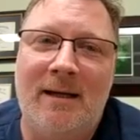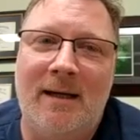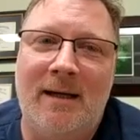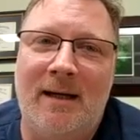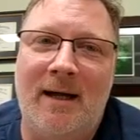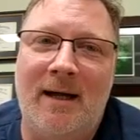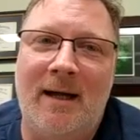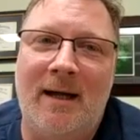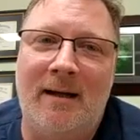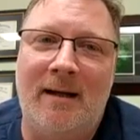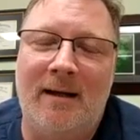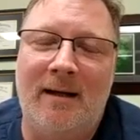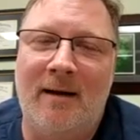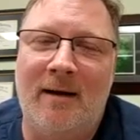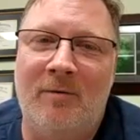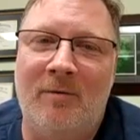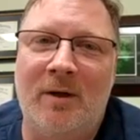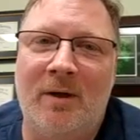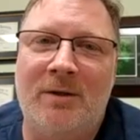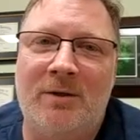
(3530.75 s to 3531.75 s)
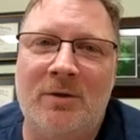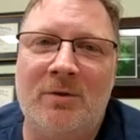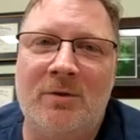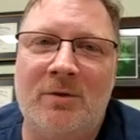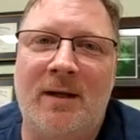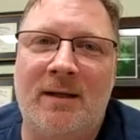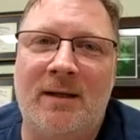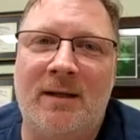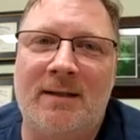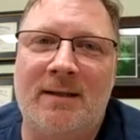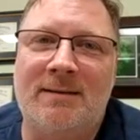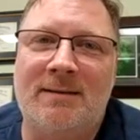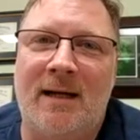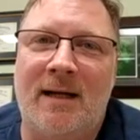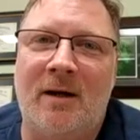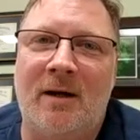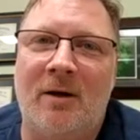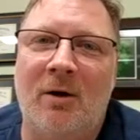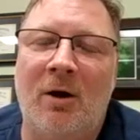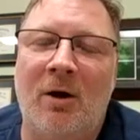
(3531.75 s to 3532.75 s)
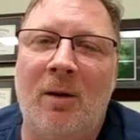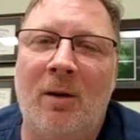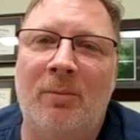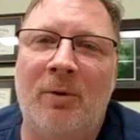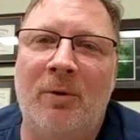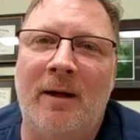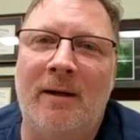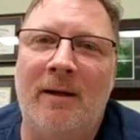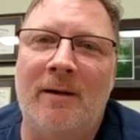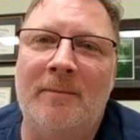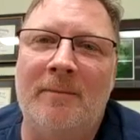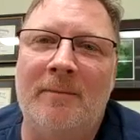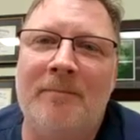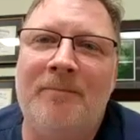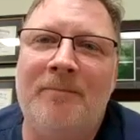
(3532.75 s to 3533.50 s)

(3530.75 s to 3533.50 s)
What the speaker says: And I really do think that Senator Albritton,